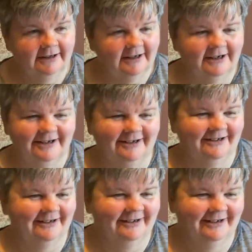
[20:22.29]

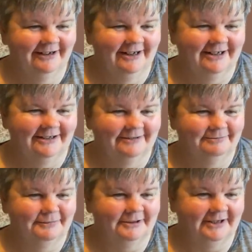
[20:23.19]

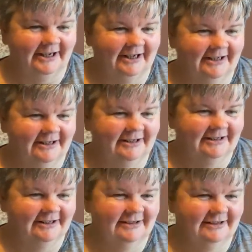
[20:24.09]
But yeah,
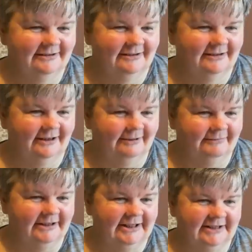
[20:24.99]

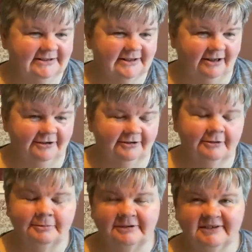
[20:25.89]
he's got another
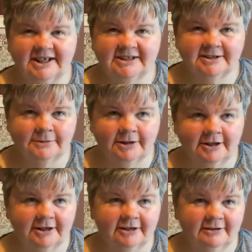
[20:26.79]
couple of days to
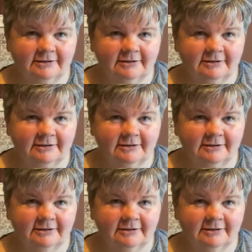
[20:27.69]
work.